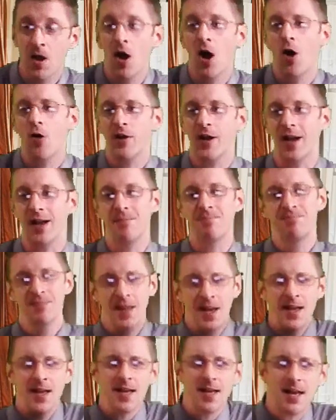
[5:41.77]
Okay,
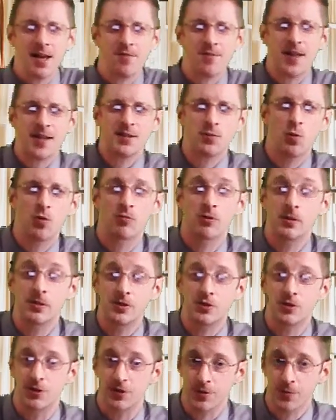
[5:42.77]
if that's what
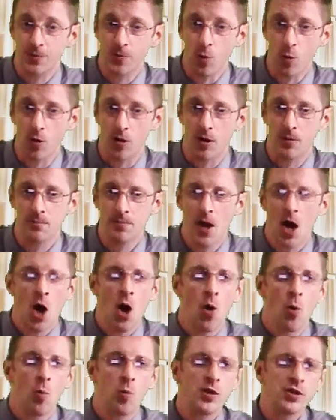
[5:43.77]
religion is for,
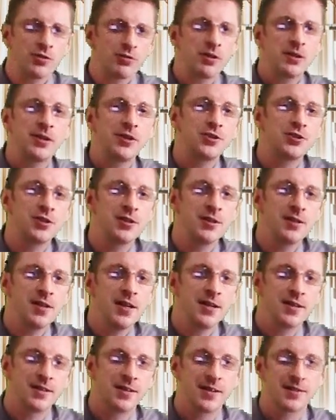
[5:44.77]
which religion
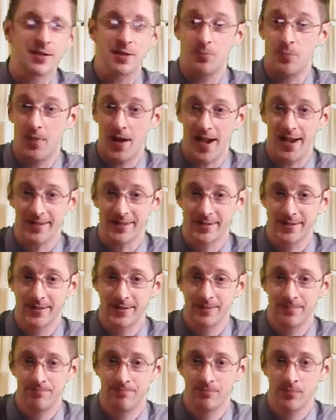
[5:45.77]
does it best?
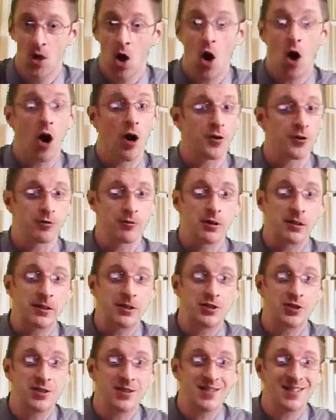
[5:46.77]
Are there
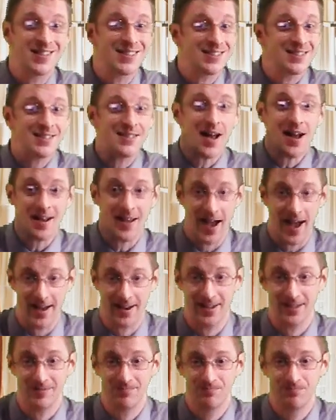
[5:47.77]
religions that suck at
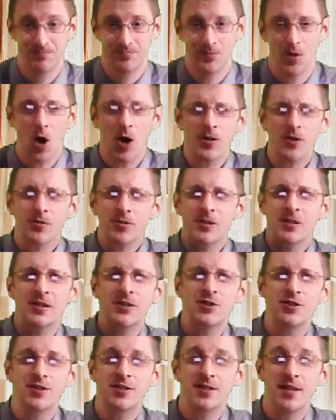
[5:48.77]
it? Are there
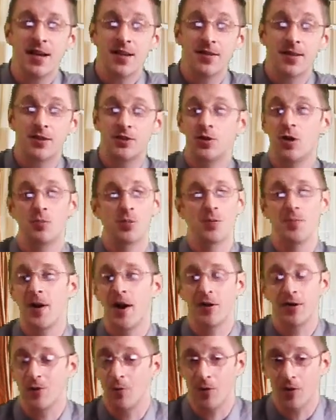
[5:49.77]
religions that don't
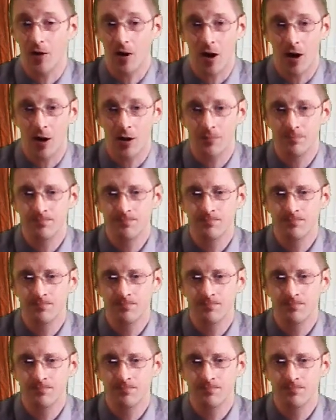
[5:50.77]
prepare you at all?